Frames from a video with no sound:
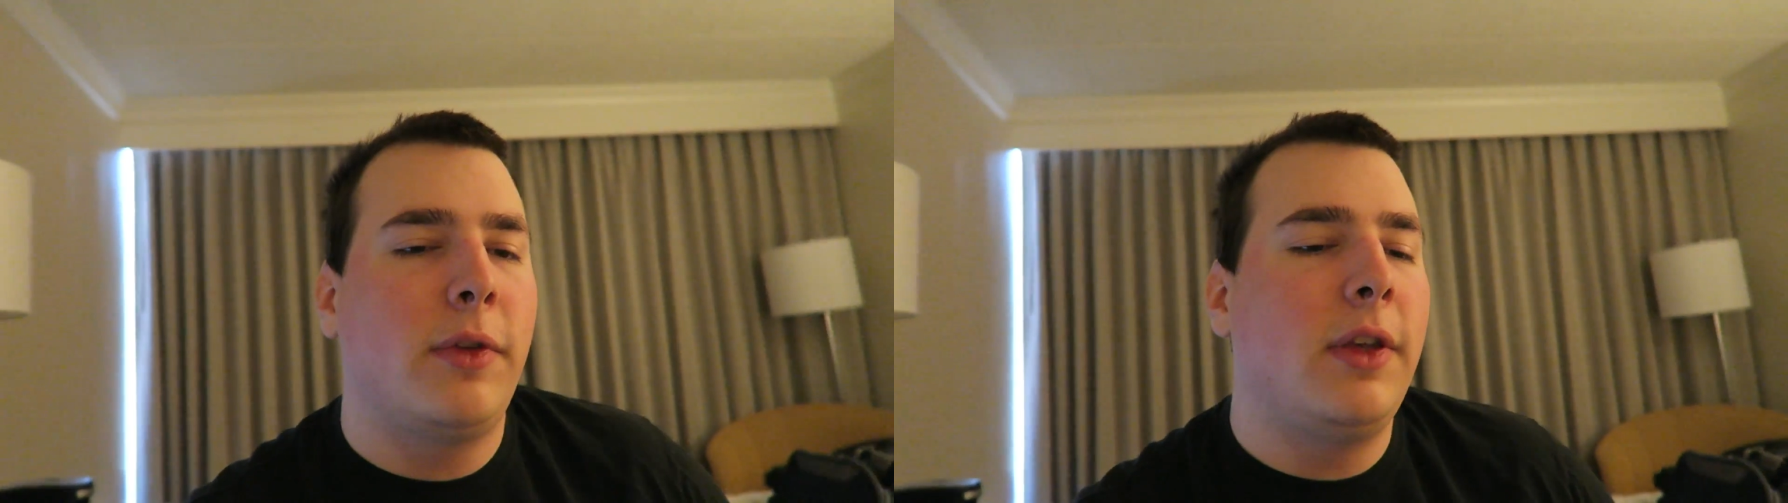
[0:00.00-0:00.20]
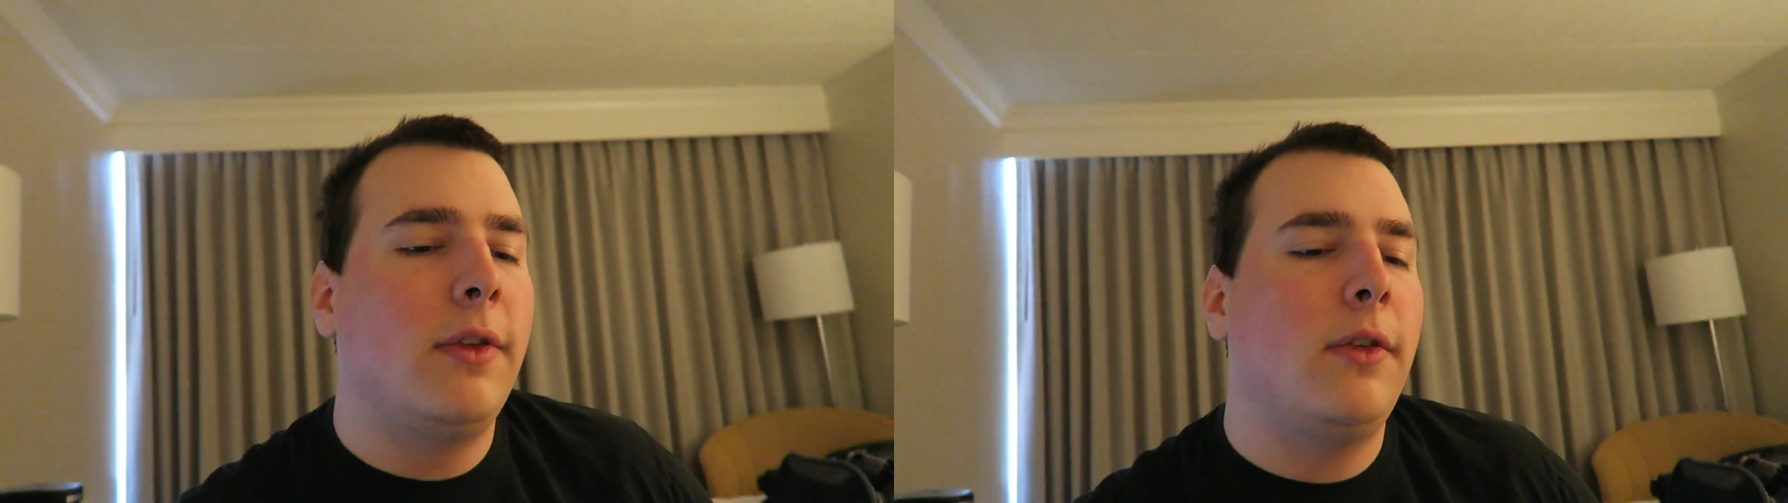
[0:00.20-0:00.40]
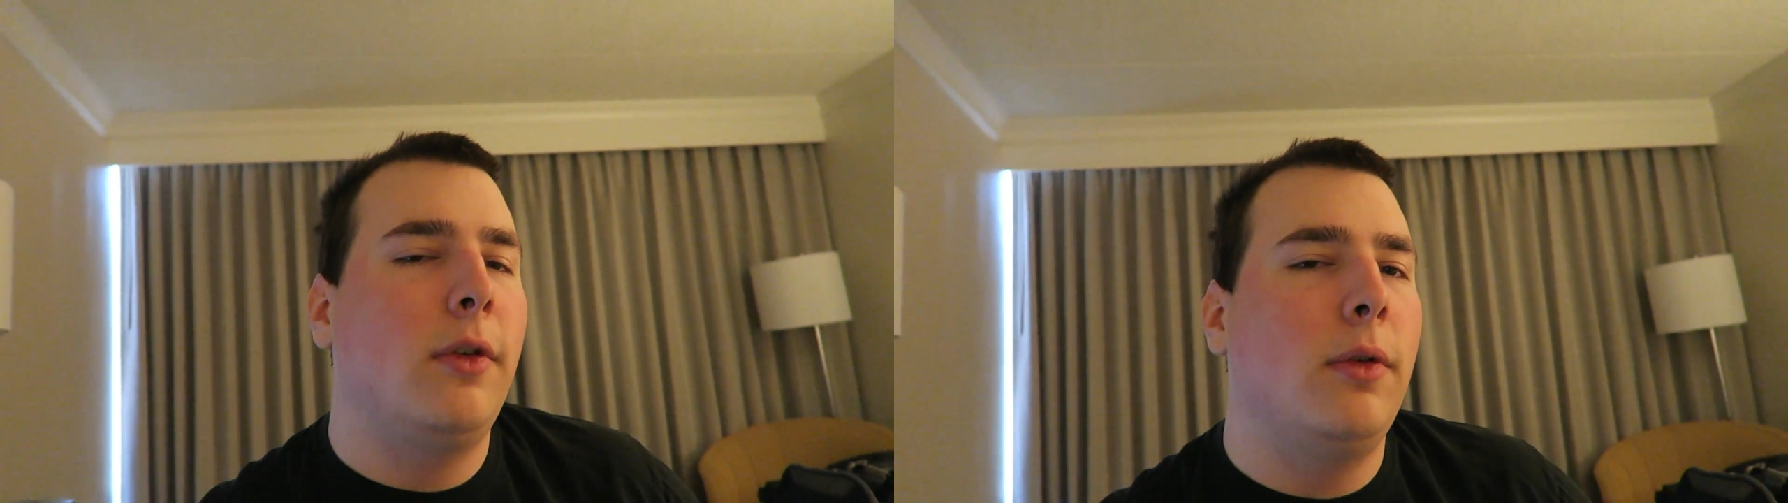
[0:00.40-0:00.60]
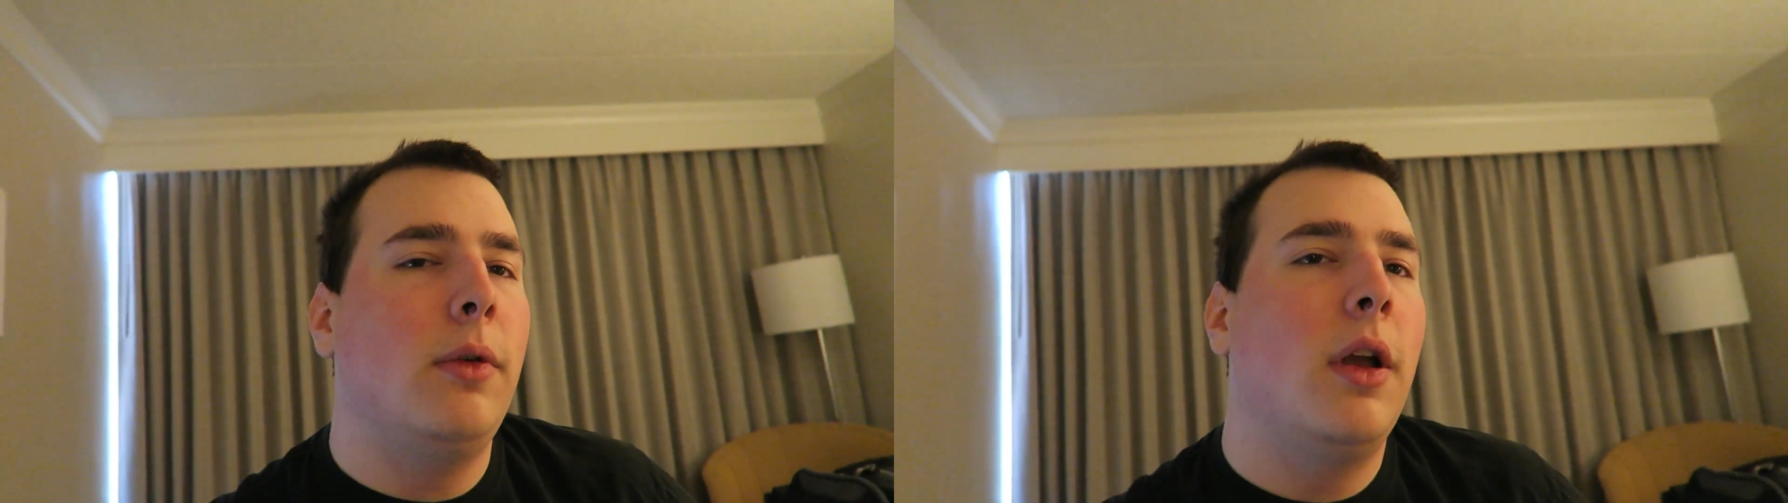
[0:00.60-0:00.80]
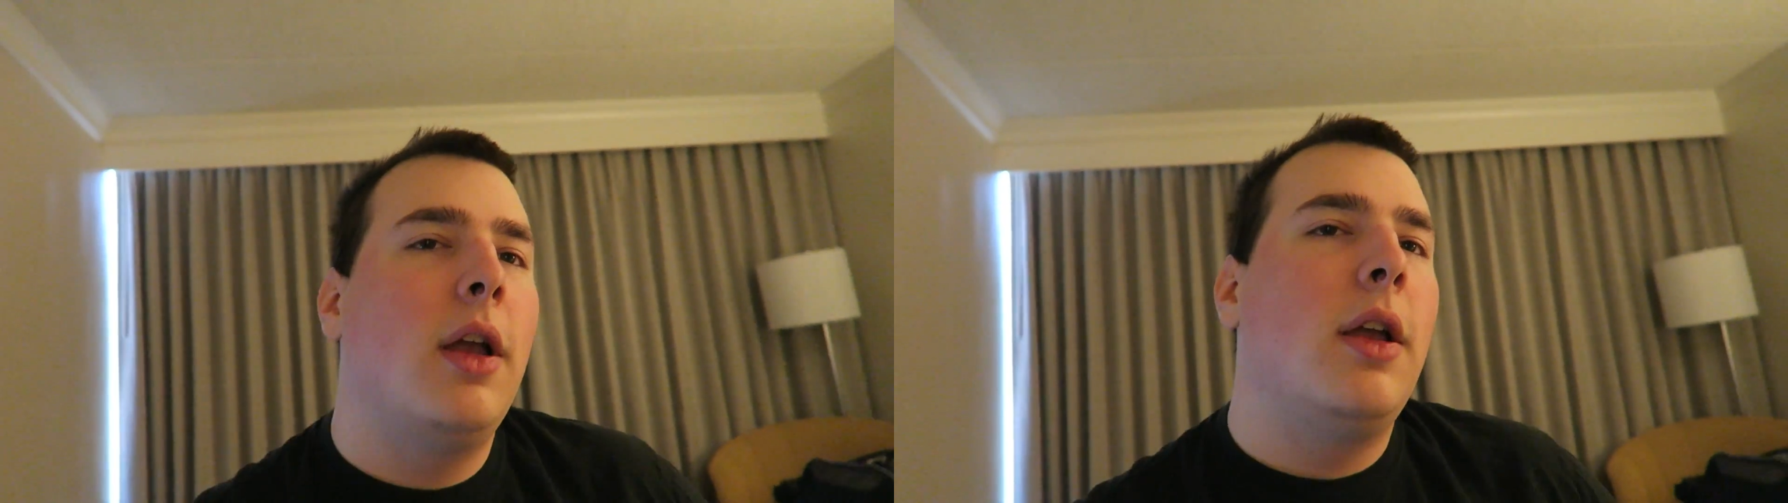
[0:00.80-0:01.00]
Season
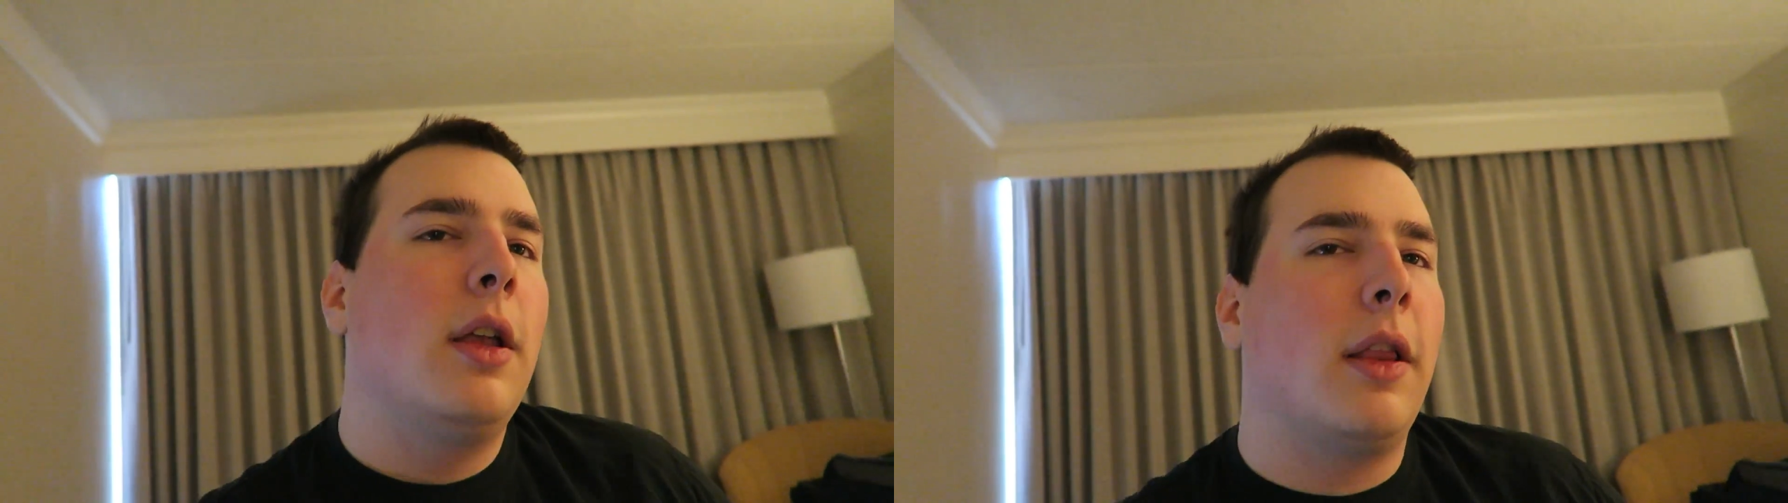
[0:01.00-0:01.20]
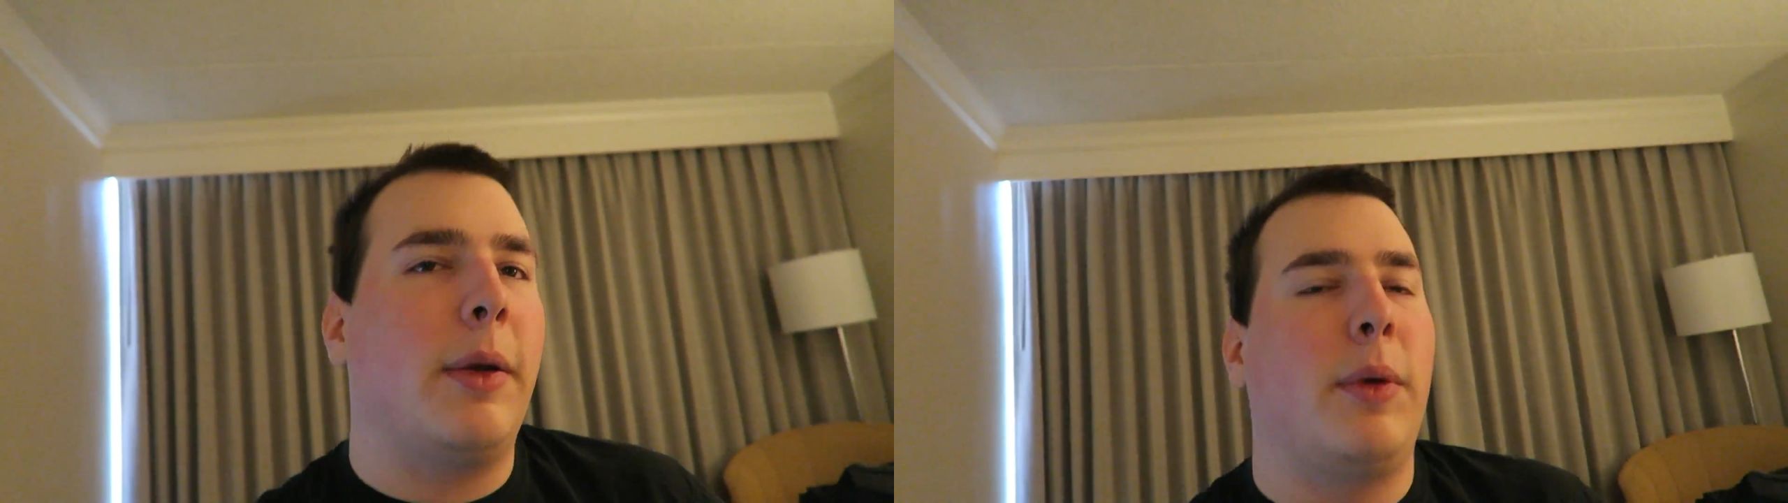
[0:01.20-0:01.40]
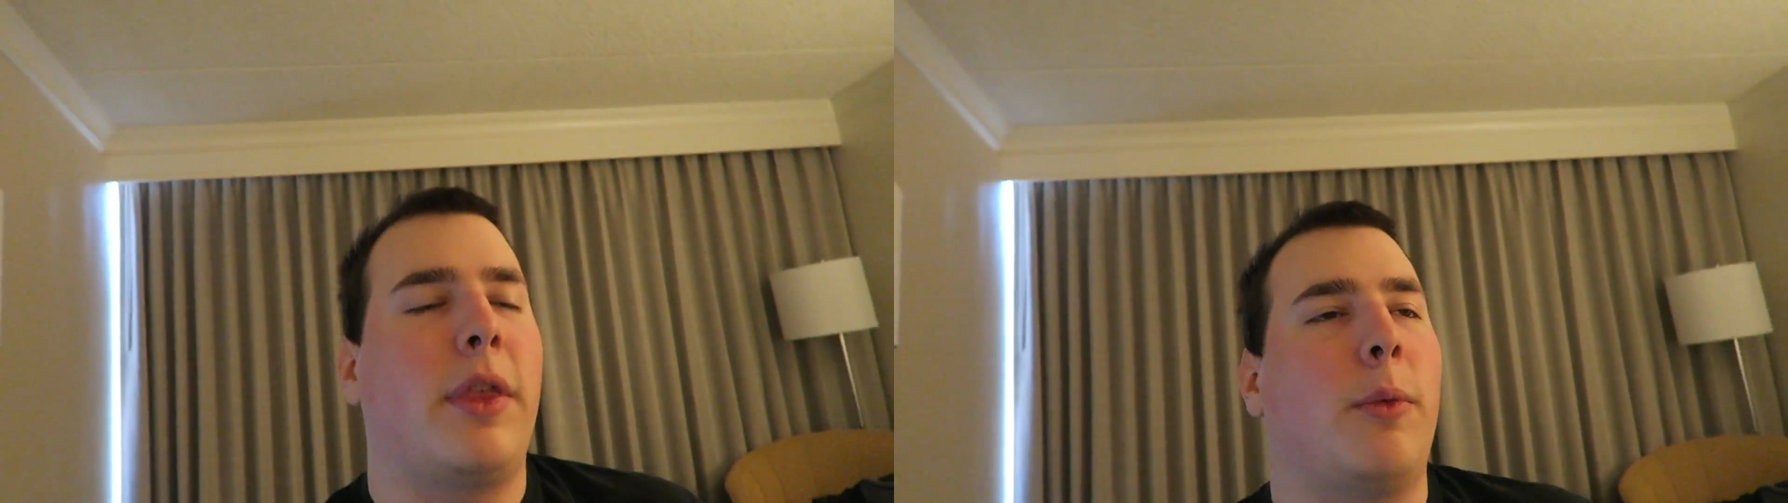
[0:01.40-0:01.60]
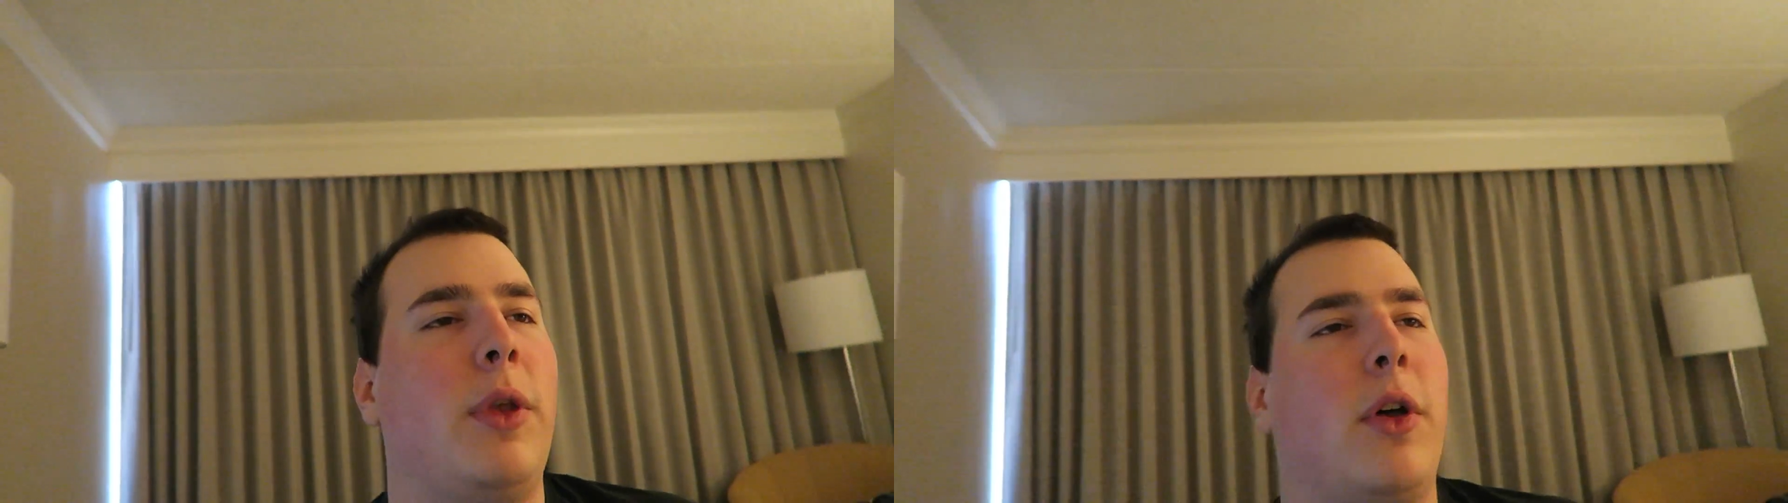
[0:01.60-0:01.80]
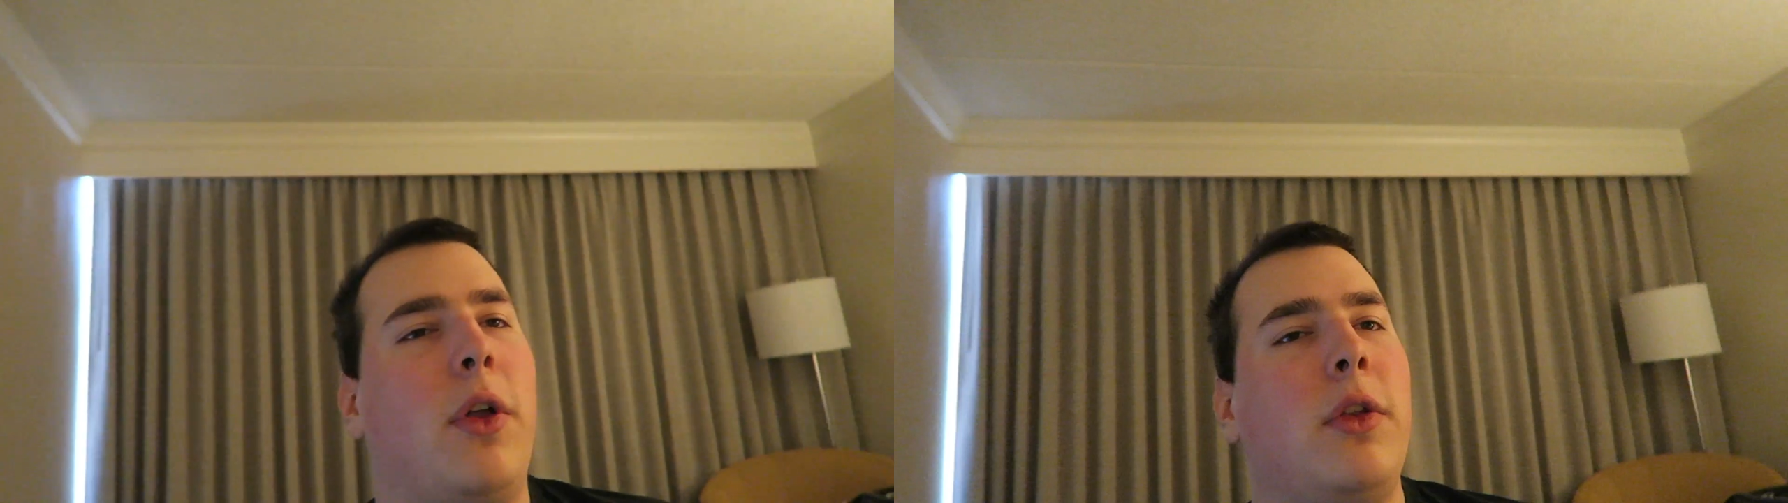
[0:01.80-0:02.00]
2, like with all